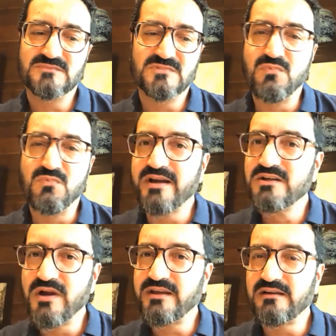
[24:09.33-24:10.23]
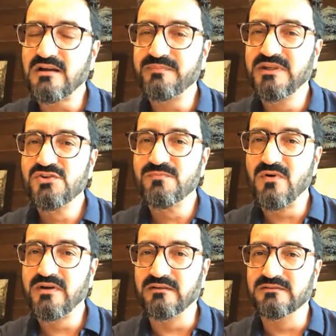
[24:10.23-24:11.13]
Why do I get up each
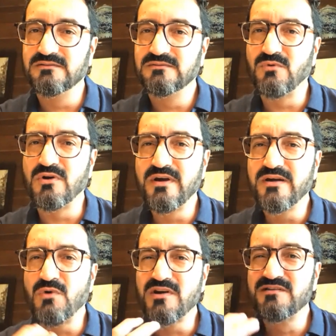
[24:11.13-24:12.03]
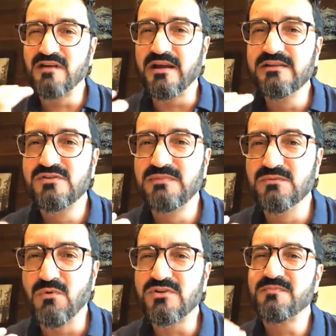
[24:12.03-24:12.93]
morning? What drives me?
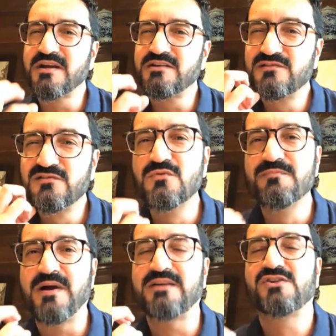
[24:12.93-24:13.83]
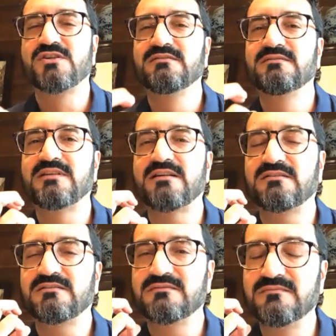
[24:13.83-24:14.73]
What's my true passion that
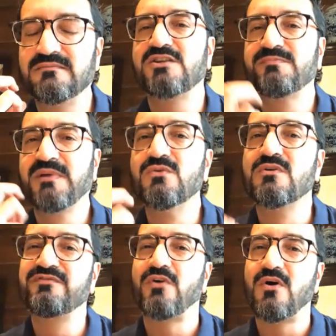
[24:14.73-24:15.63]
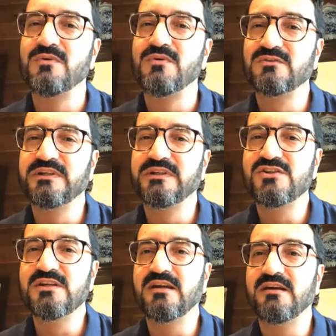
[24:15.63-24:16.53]
makes me look forward to
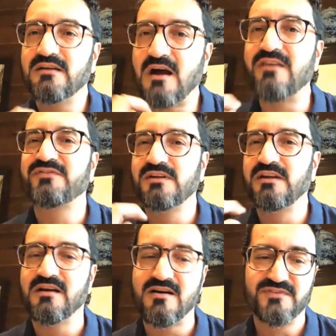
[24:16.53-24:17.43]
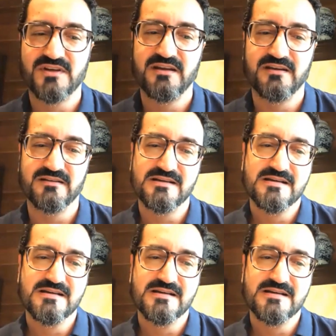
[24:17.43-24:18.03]
each day after day after day?